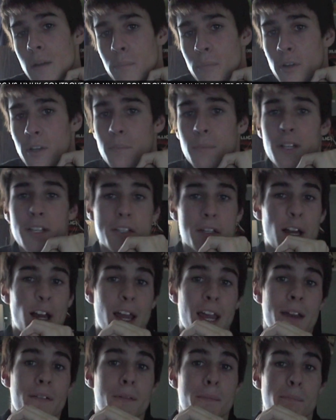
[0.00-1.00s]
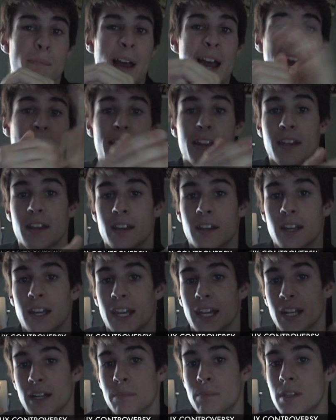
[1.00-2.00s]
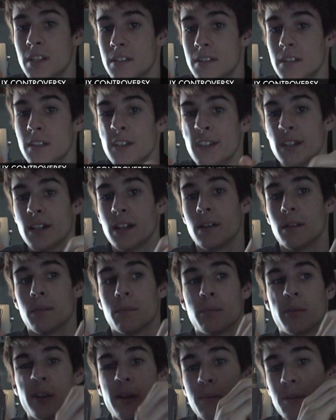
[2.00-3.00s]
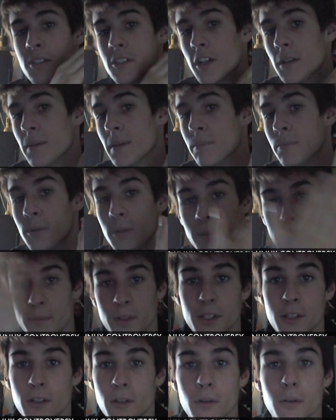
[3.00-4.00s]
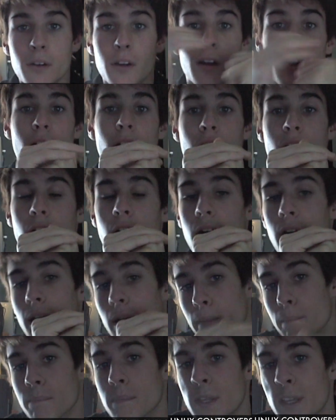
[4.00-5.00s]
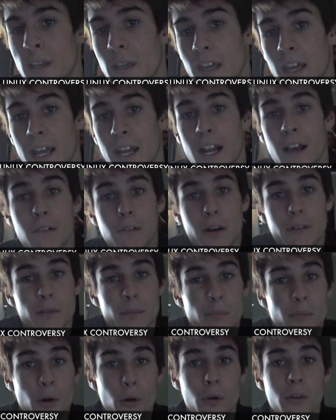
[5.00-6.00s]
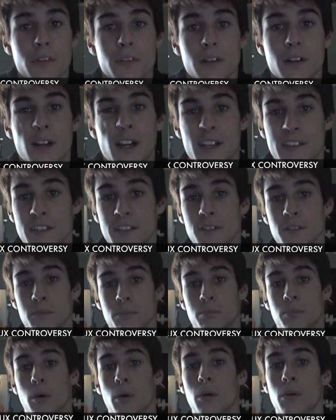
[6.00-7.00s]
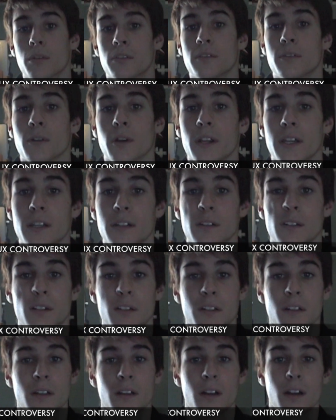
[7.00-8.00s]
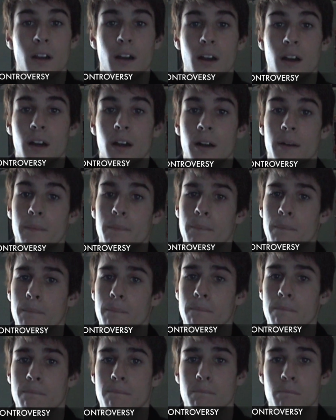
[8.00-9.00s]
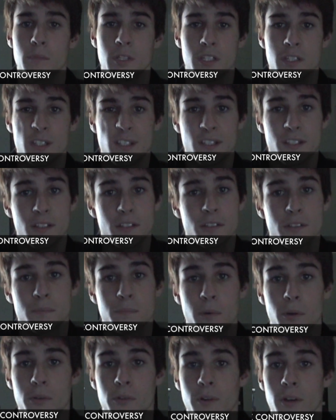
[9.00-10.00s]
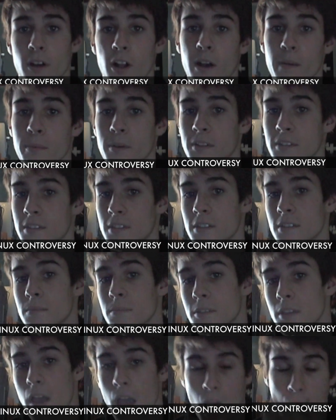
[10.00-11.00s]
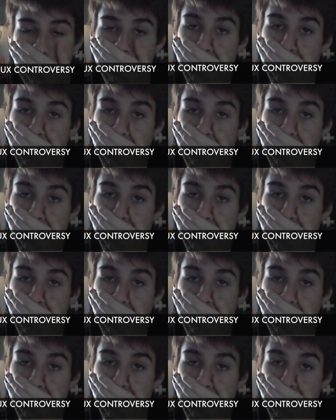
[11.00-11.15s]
Pretty much, I have a Mac and a PC. Probably saw my boot up video, um, and I love them both. I think they're both great um, machines, both great operating systems.